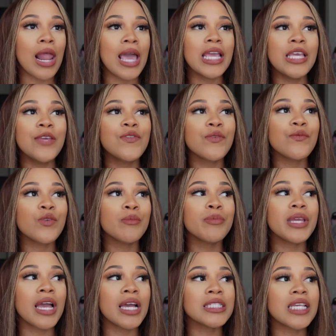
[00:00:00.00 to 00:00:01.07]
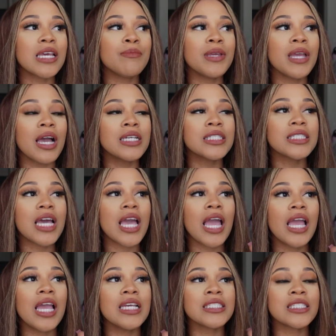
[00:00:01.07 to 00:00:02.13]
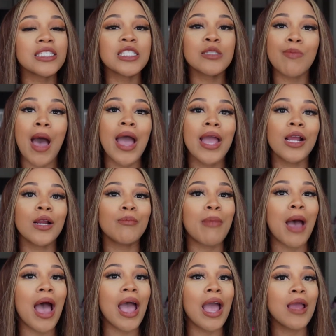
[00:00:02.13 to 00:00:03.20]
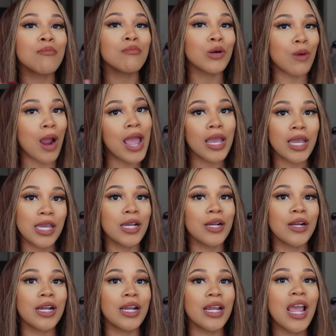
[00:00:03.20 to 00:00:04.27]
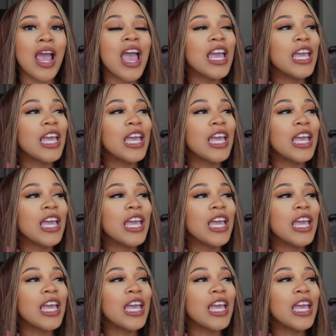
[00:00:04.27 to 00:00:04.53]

like even for Beyonce is inspired by Mariah Carey.